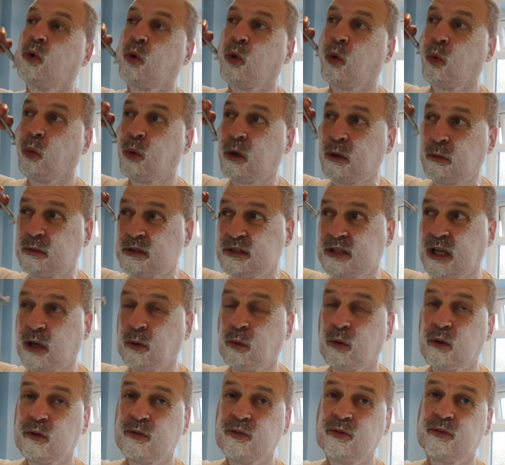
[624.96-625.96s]
Or we would
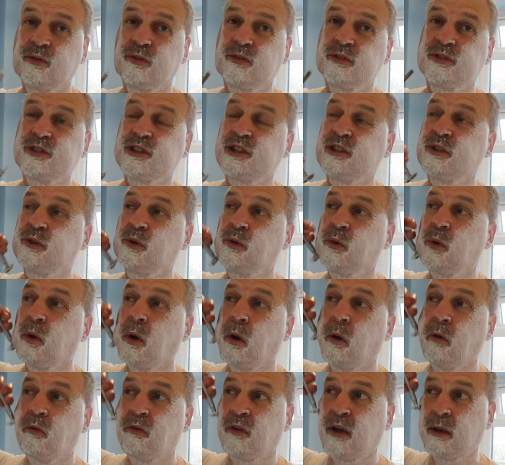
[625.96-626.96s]
go off to
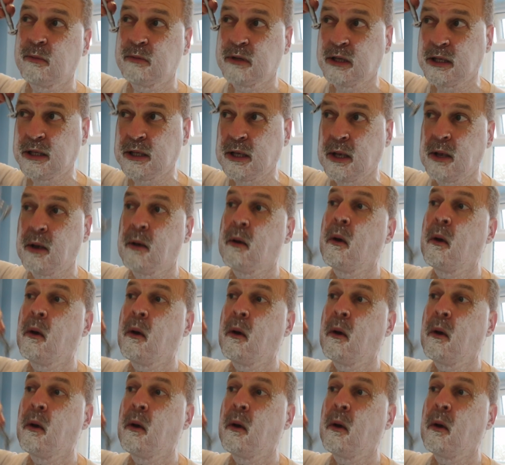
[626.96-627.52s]
family,